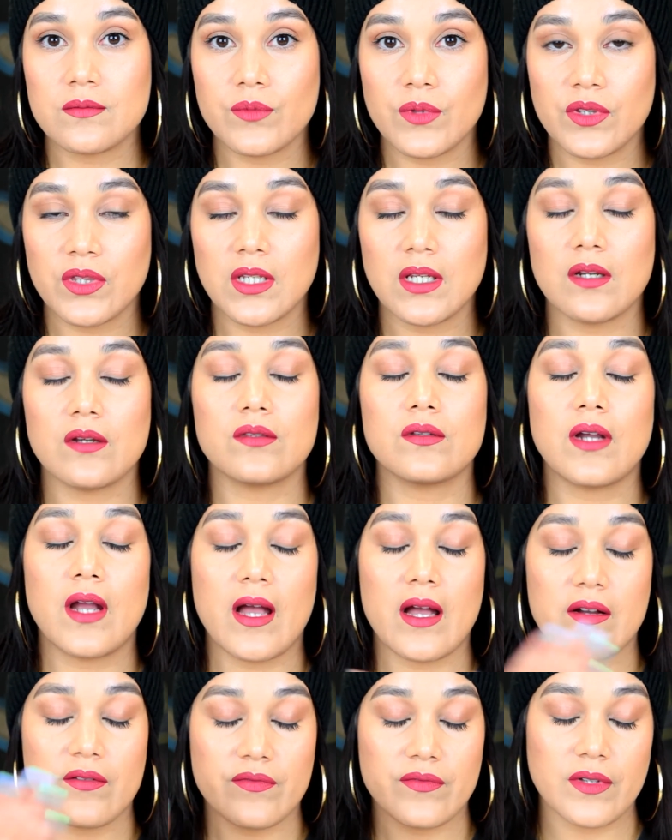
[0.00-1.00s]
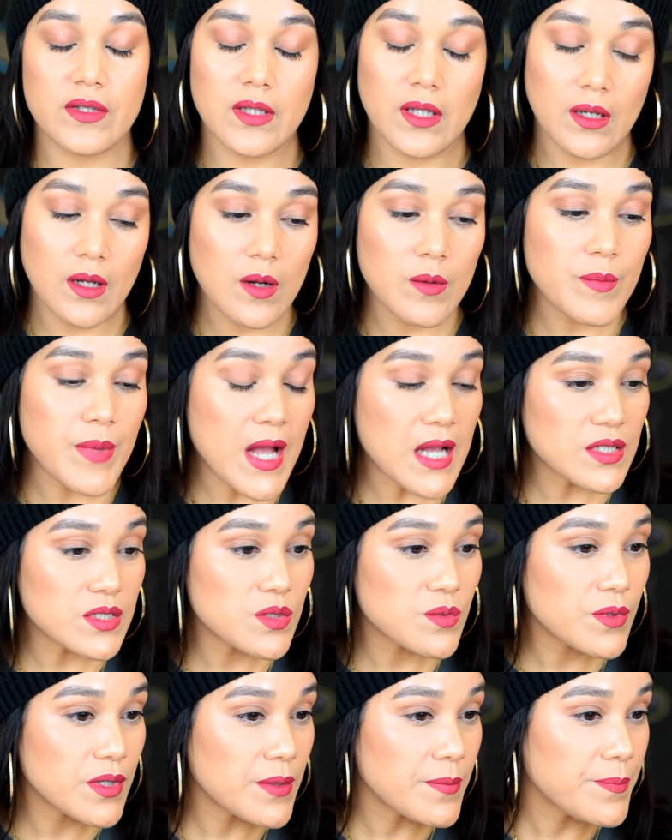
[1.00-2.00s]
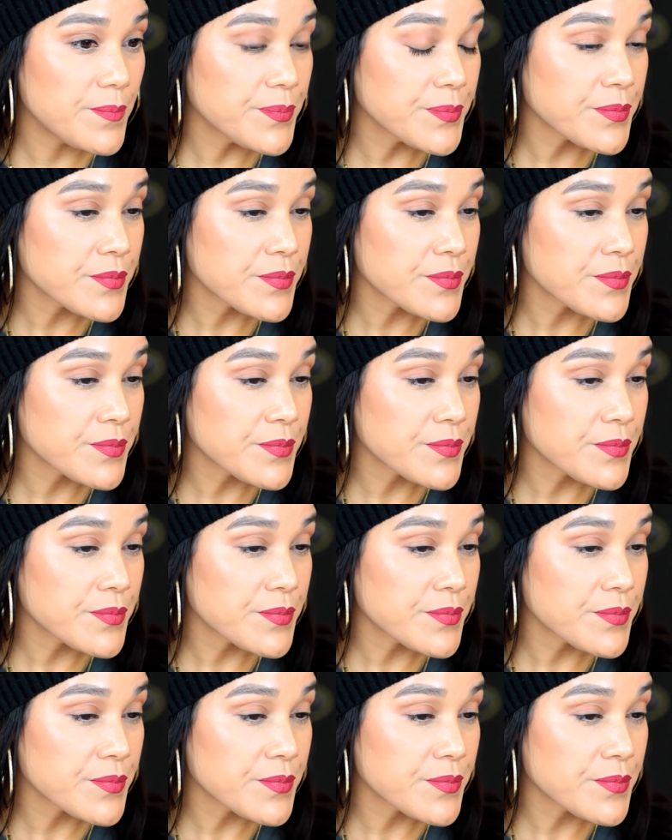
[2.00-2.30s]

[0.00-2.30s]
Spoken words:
with the other half and then come back to it.